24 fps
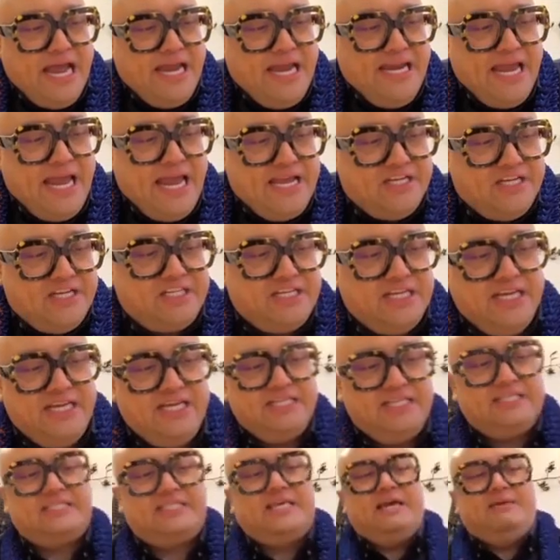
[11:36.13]
ADHD
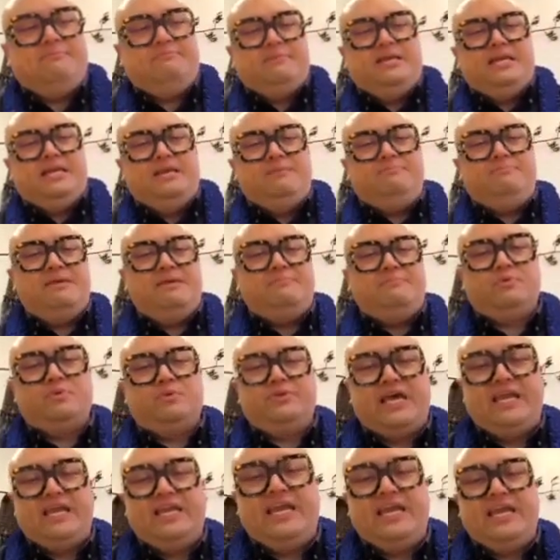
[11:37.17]
is that many people
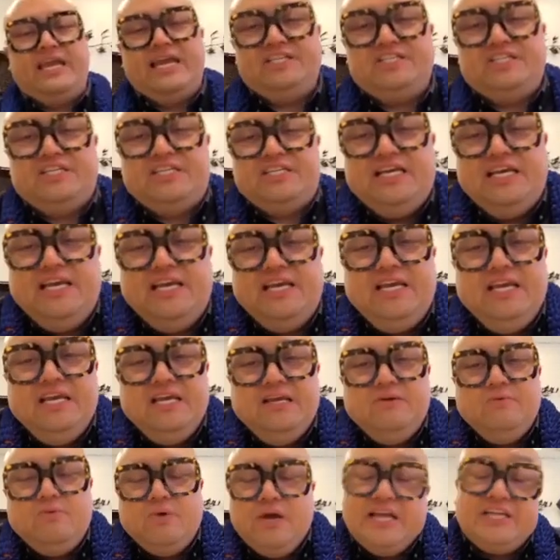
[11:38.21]
with ADHD,
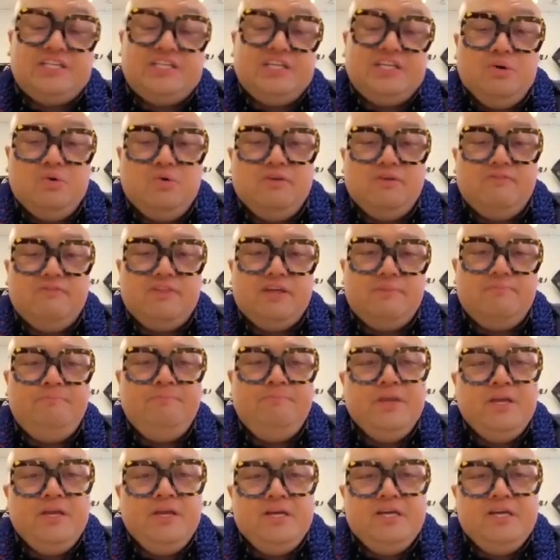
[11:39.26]
well, actually all of them,